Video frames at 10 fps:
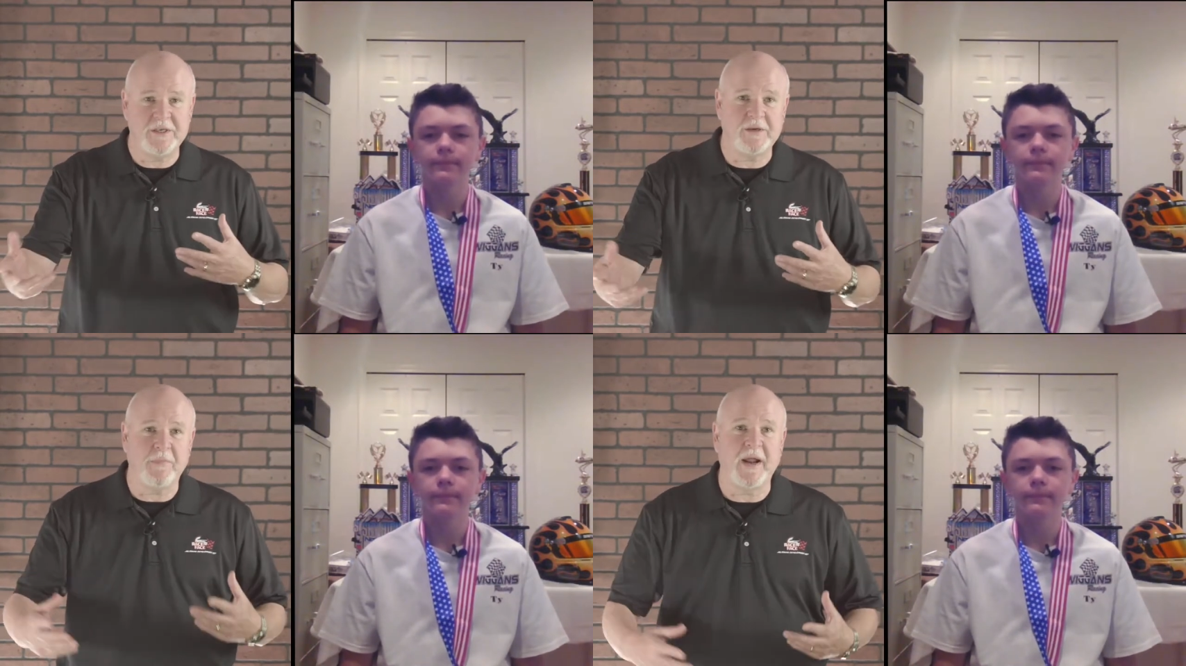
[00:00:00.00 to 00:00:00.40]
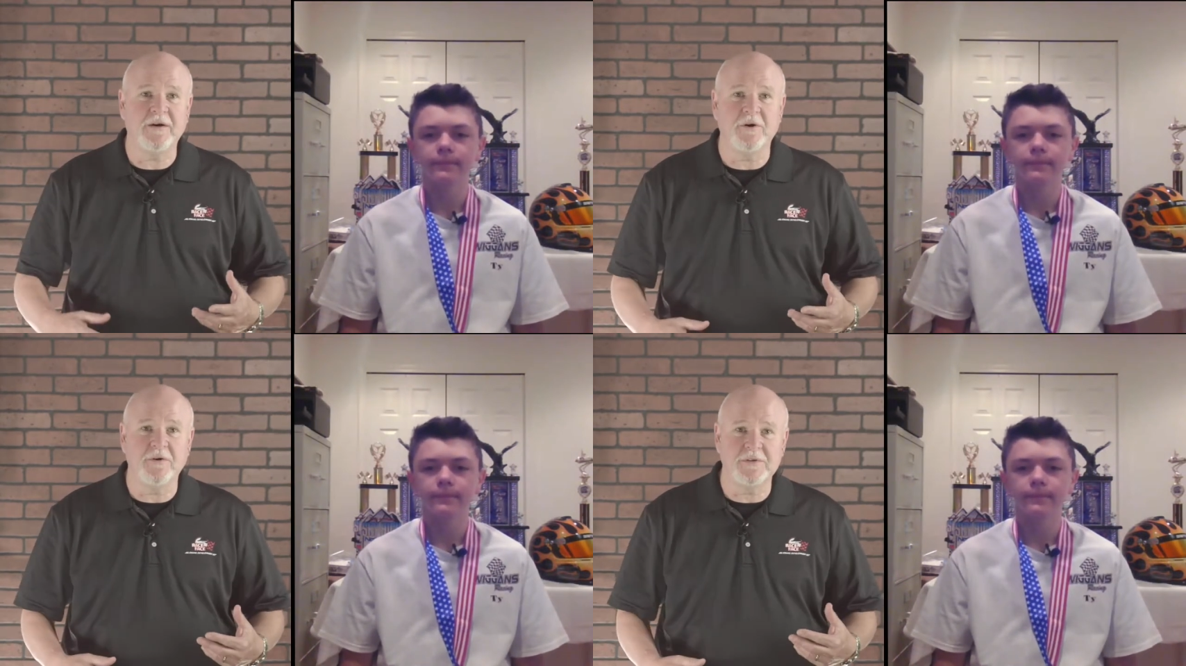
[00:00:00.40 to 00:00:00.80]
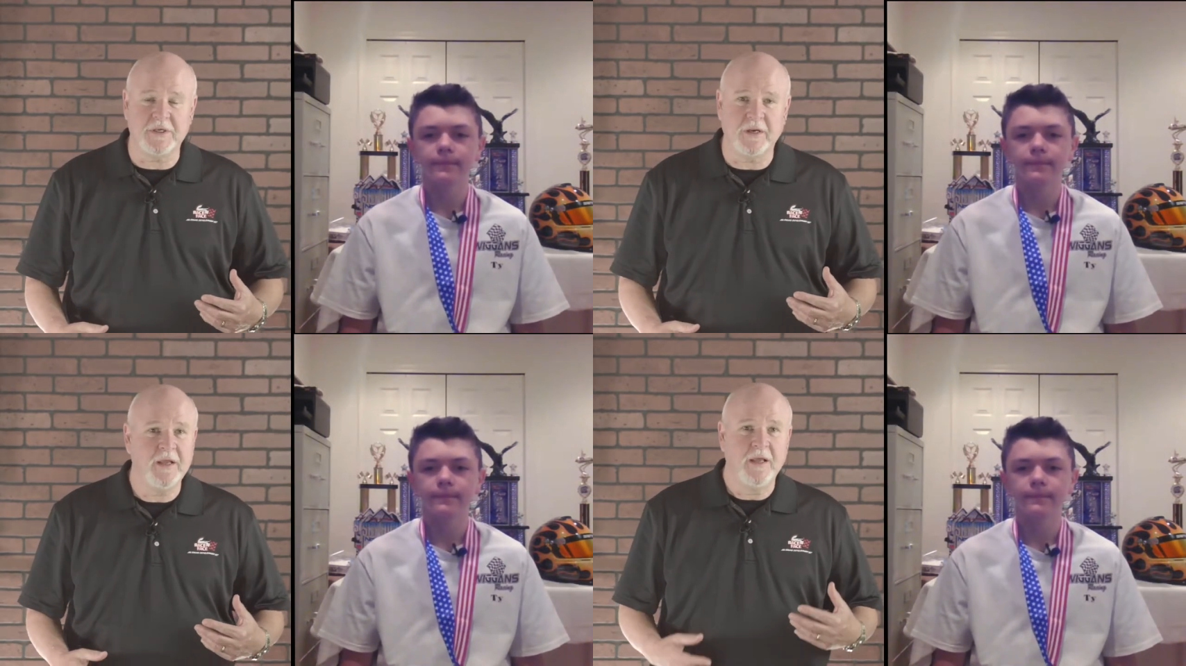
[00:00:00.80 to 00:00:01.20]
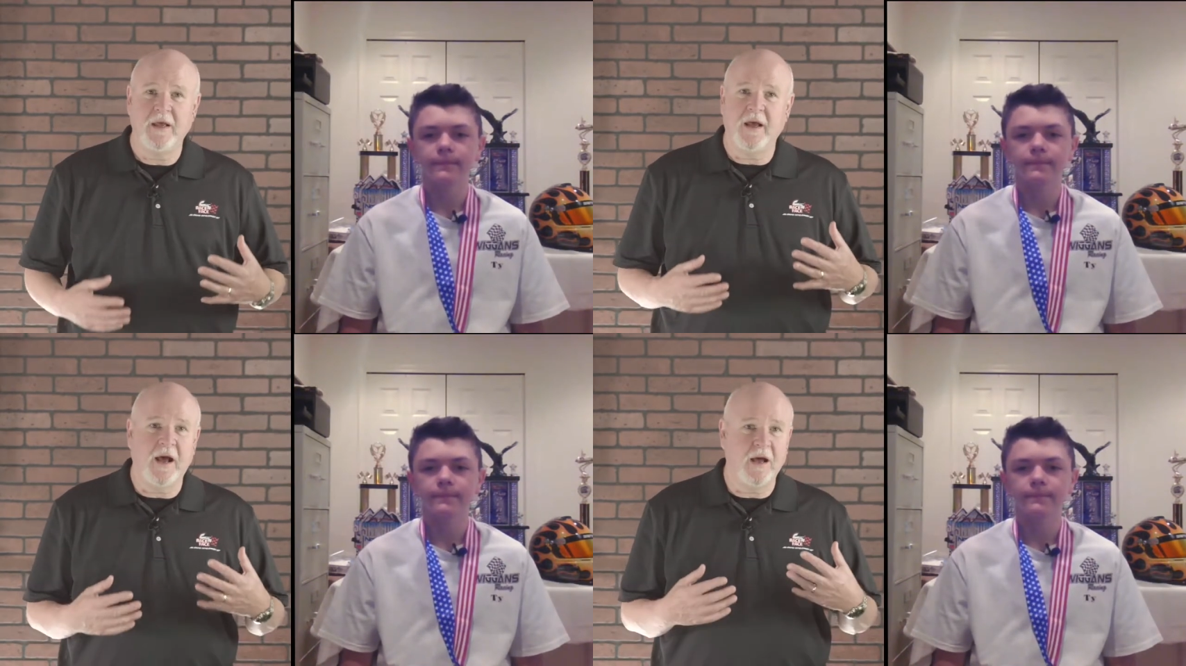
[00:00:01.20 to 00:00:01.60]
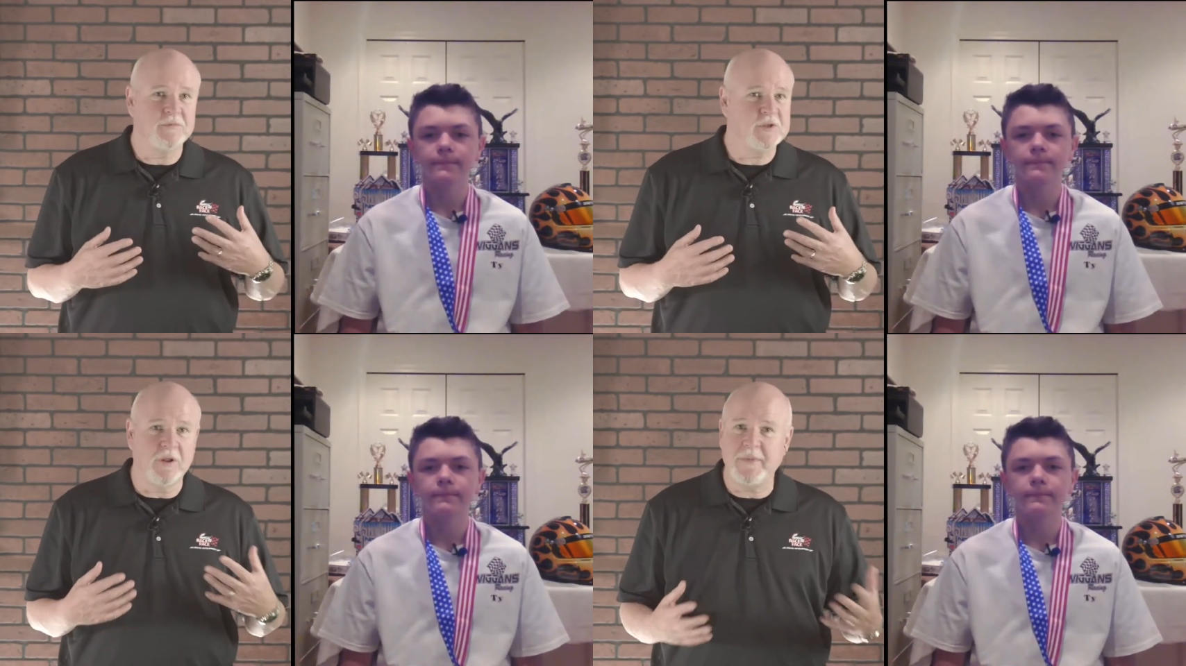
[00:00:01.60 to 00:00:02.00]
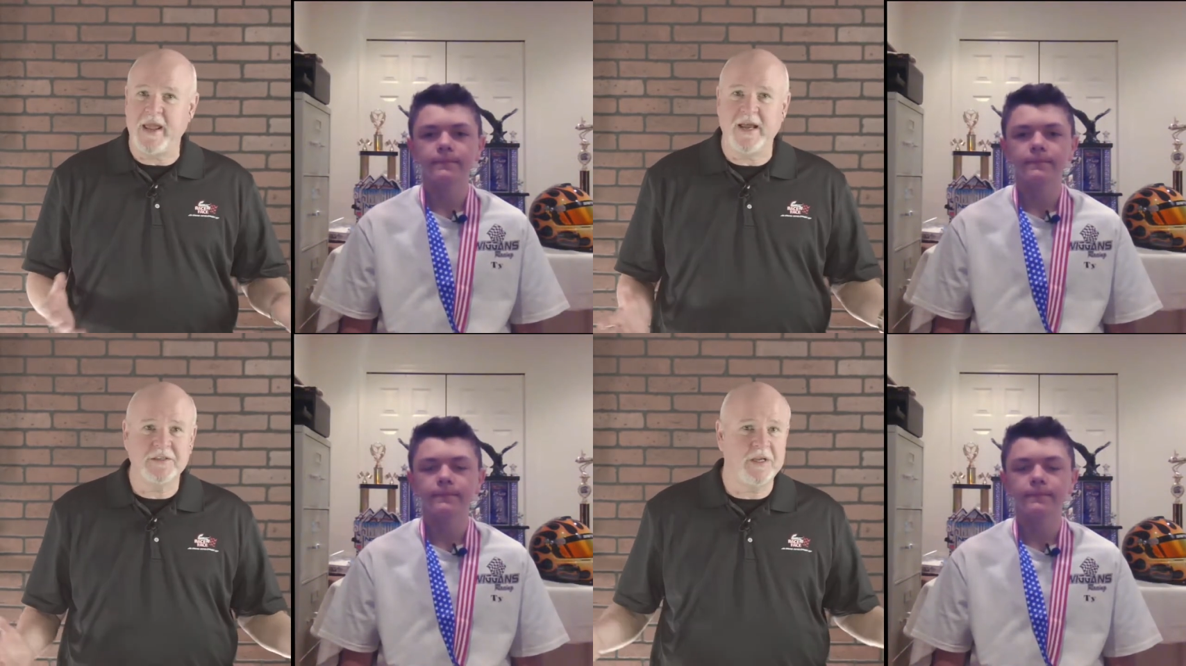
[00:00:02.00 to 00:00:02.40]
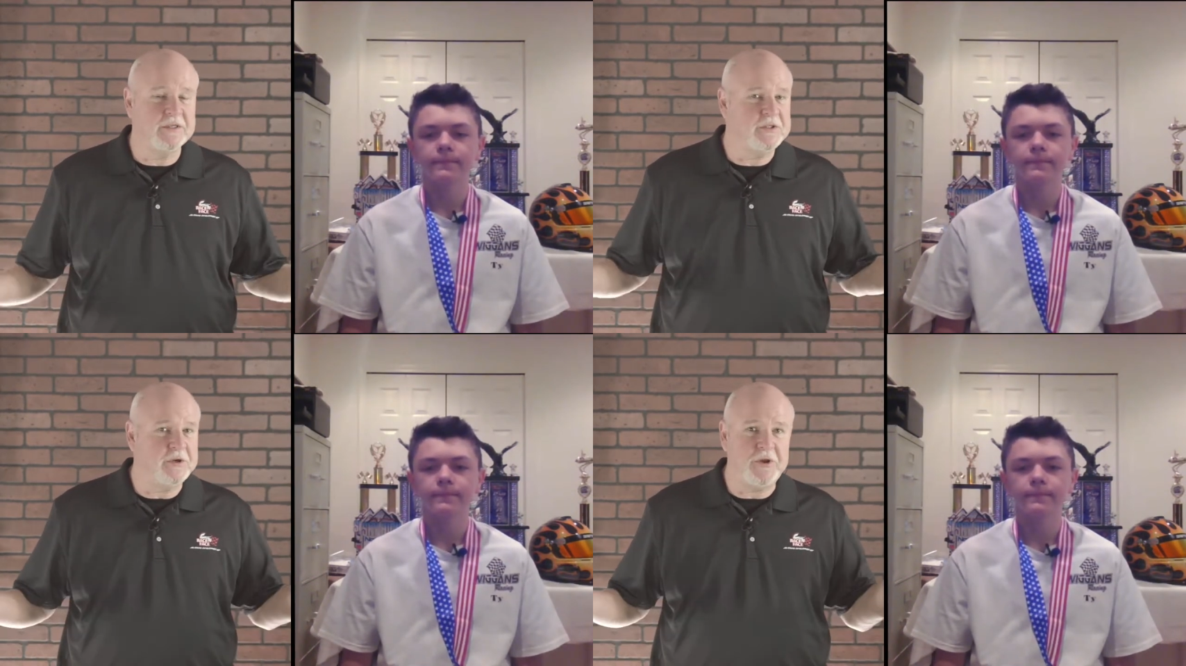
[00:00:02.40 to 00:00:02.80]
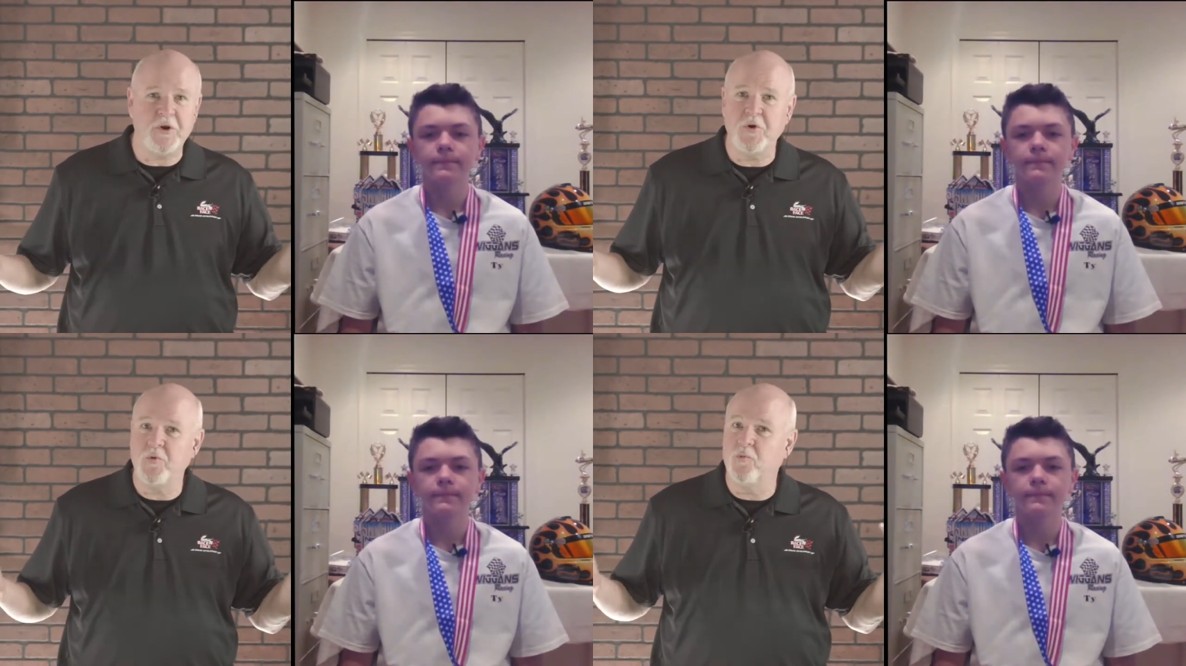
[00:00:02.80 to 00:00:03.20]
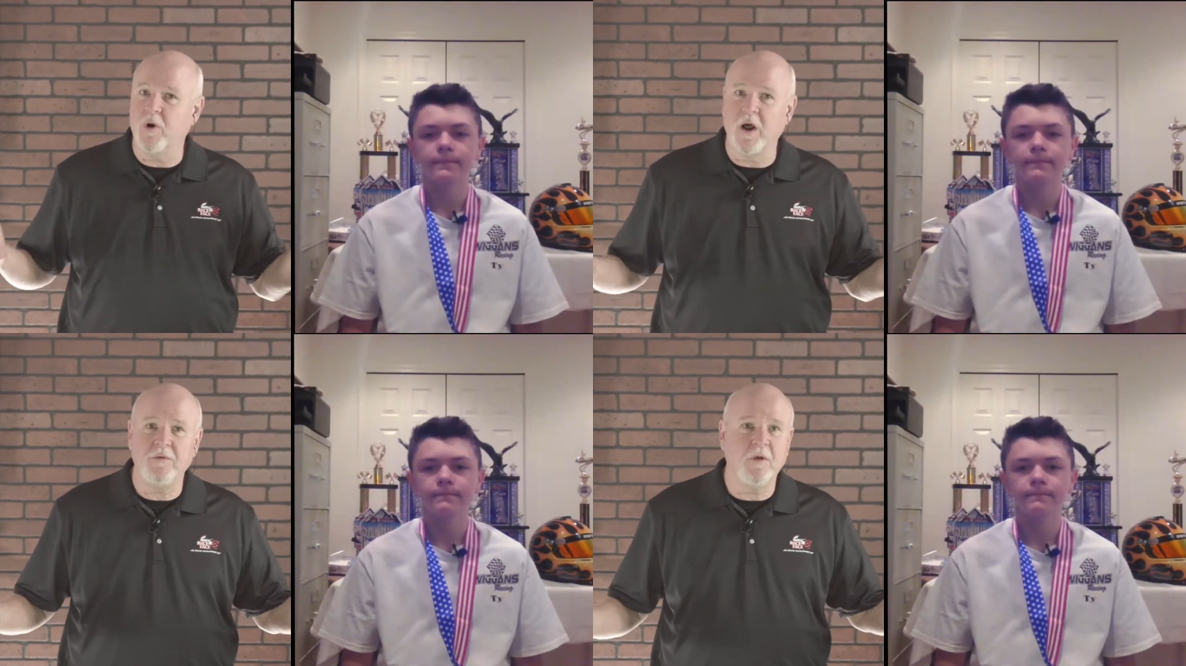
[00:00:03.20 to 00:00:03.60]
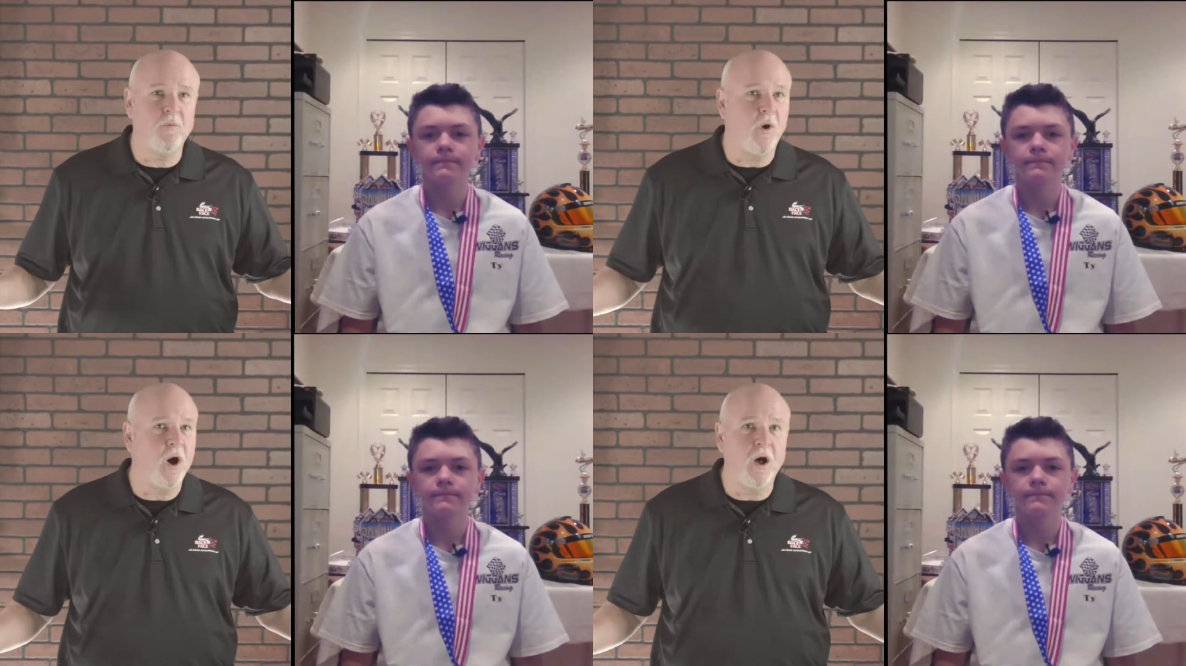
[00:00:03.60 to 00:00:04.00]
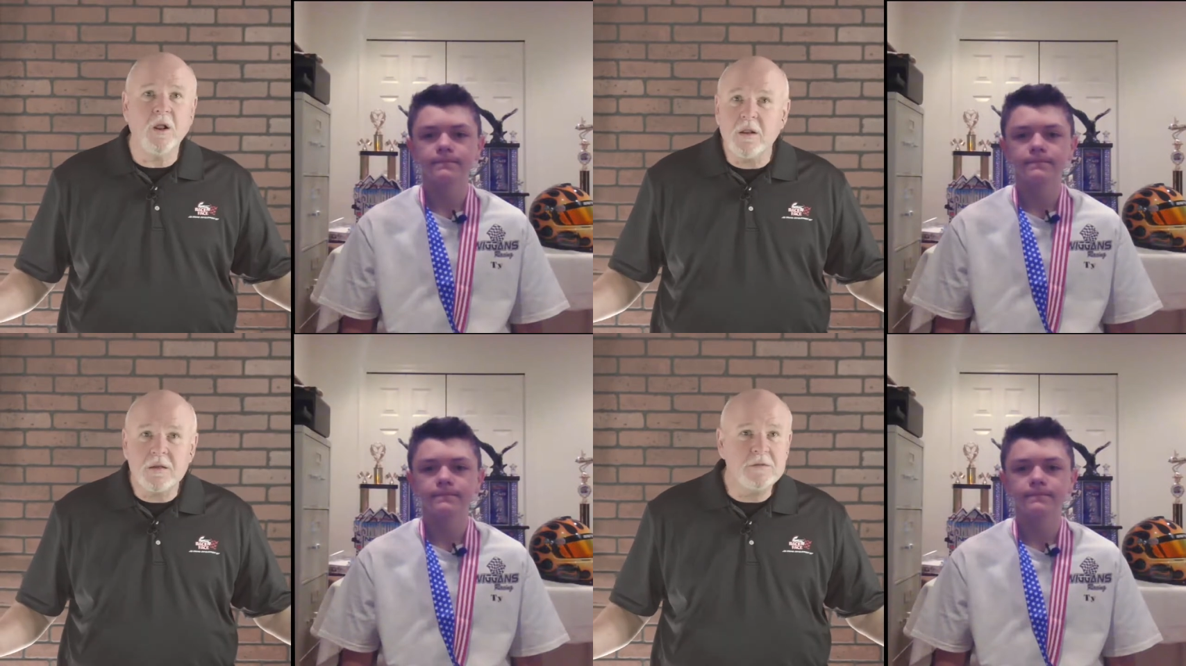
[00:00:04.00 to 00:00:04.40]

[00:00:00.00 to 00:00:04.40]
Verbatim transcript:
Speaker 1: to micros. And uh, so let me ask you, do you run the wall?